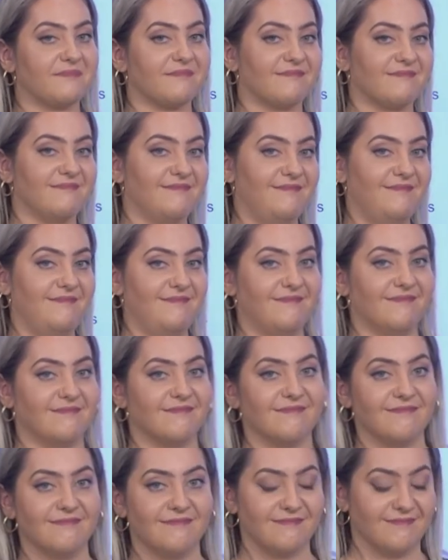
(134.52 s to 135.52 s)

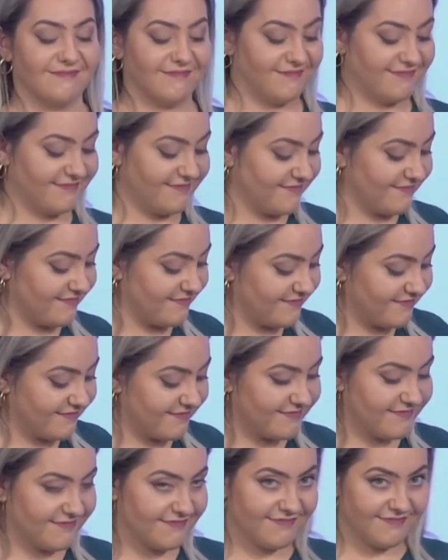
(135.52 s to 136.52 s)

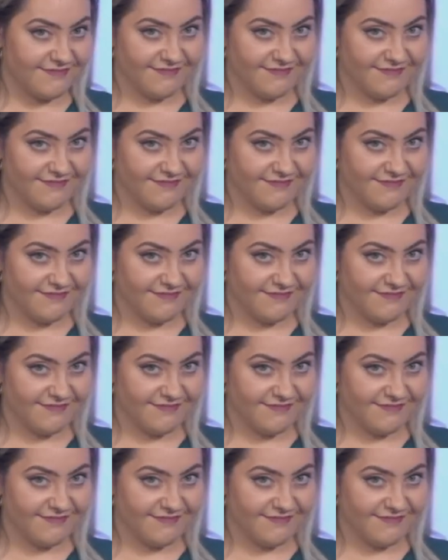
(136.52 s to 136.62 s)
[no speech]